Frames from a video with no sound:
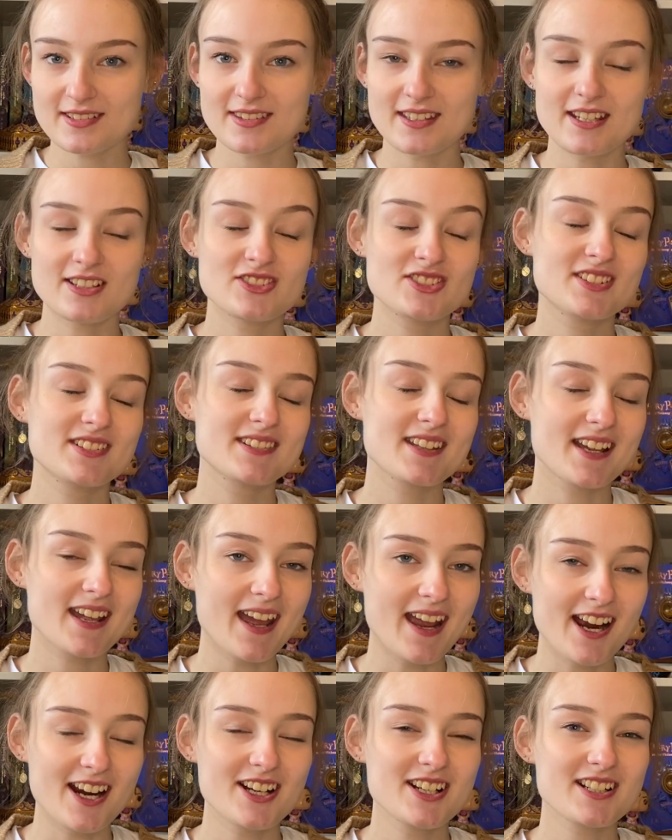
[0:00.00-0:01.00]
The
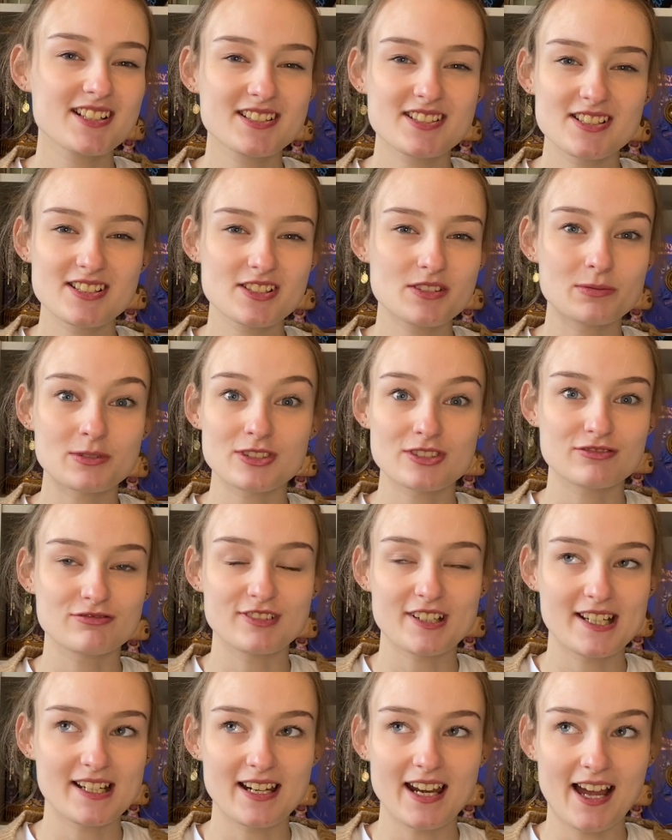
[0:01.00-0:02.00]
characters were just
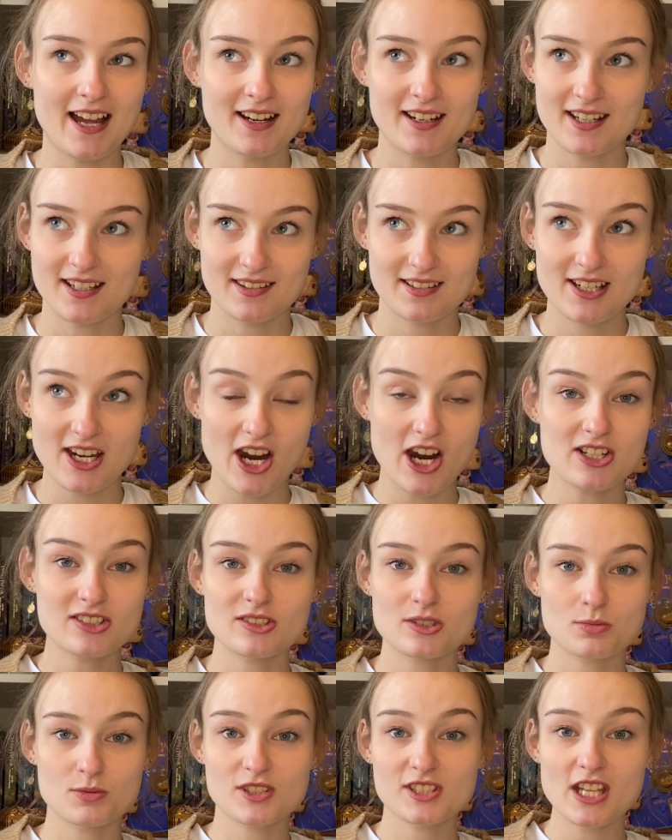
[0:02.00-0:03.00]
really lacking. The
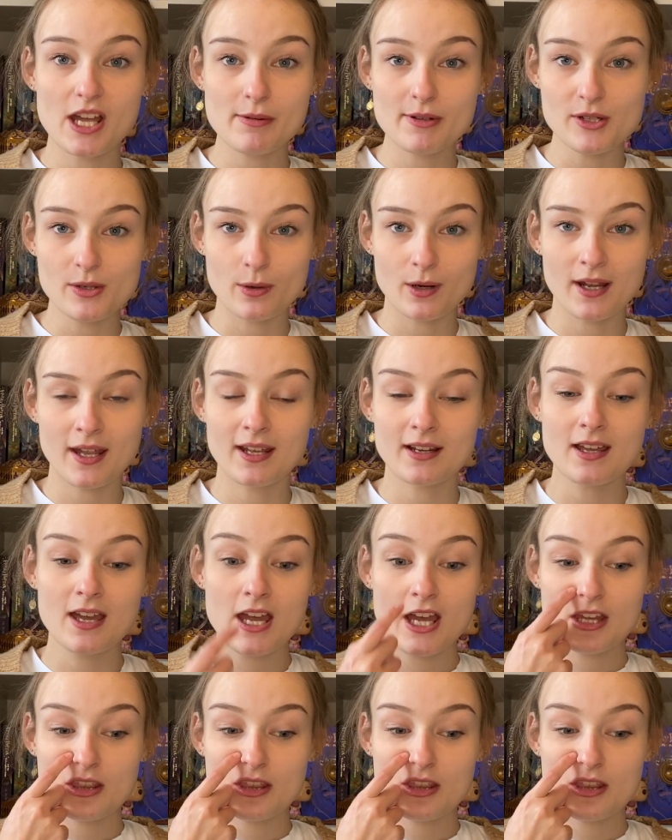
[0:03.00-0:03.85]
characters were so annoying.